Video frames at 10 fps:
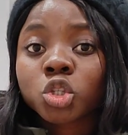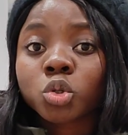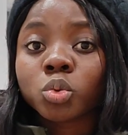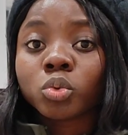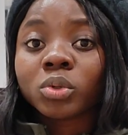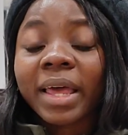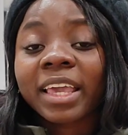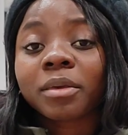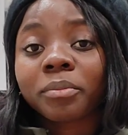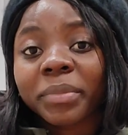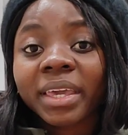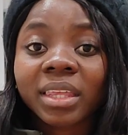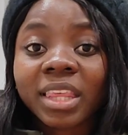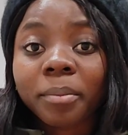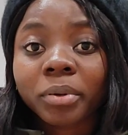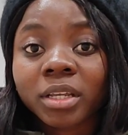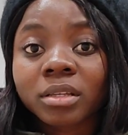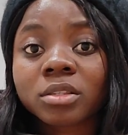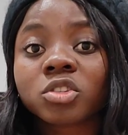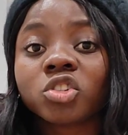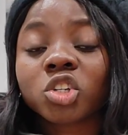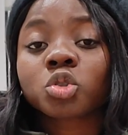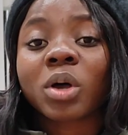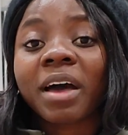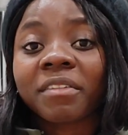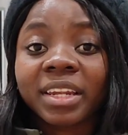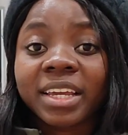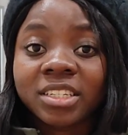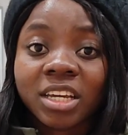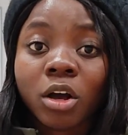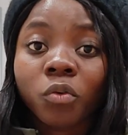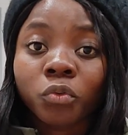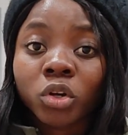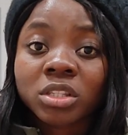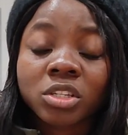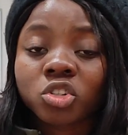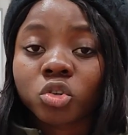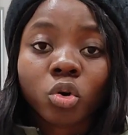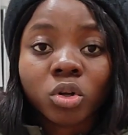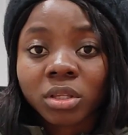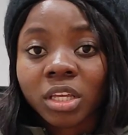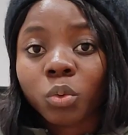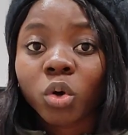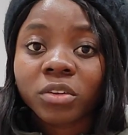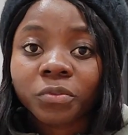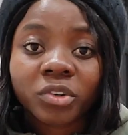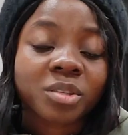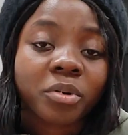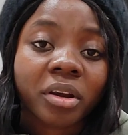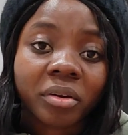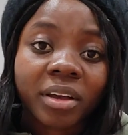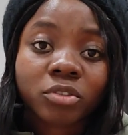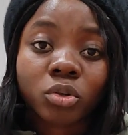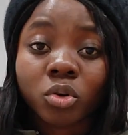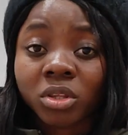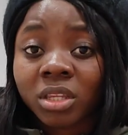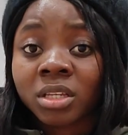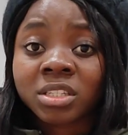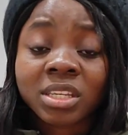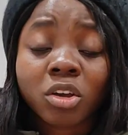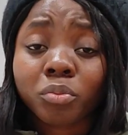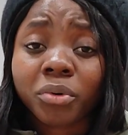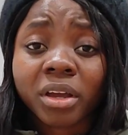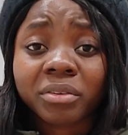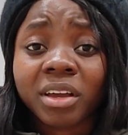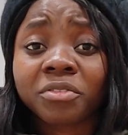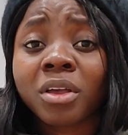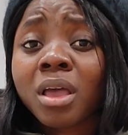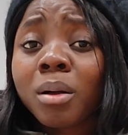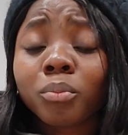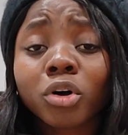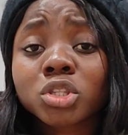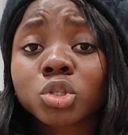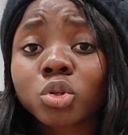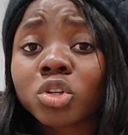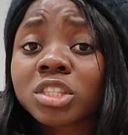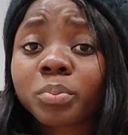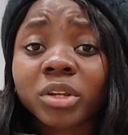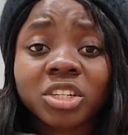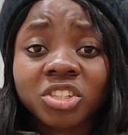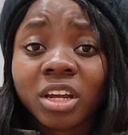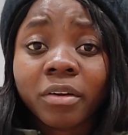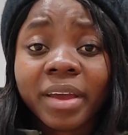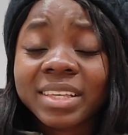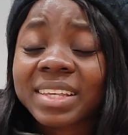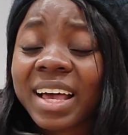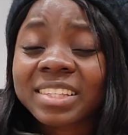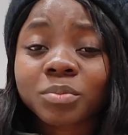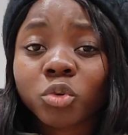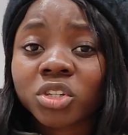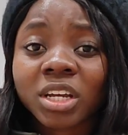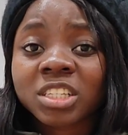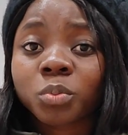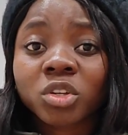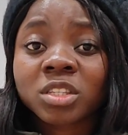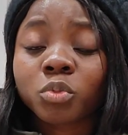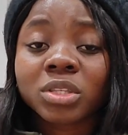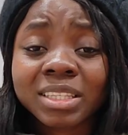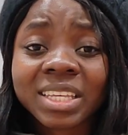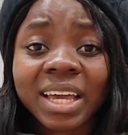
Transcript: to like make a template just to have an idea of what it should contain, what the first paragraph should contain, the second paragraph, but don't plagiarize as much as possible. It